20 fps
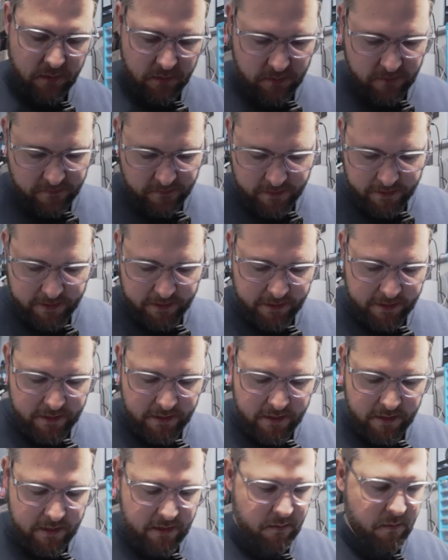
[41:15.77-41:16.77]
If I can
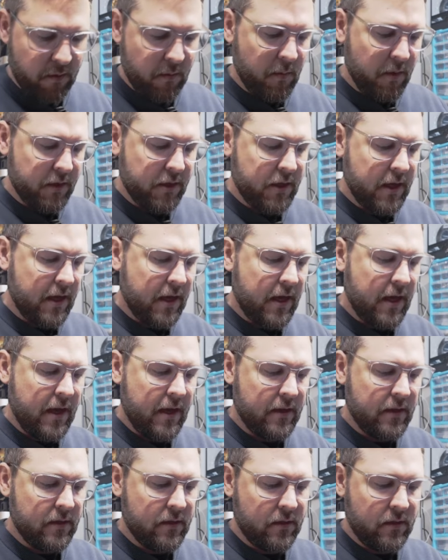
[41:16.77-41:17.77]
get it in with my shaky
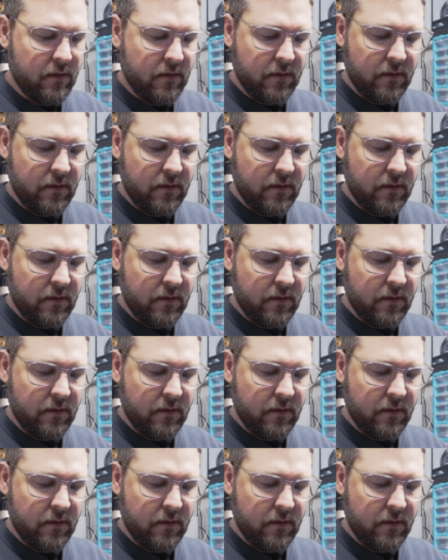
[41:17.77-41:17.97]
hands.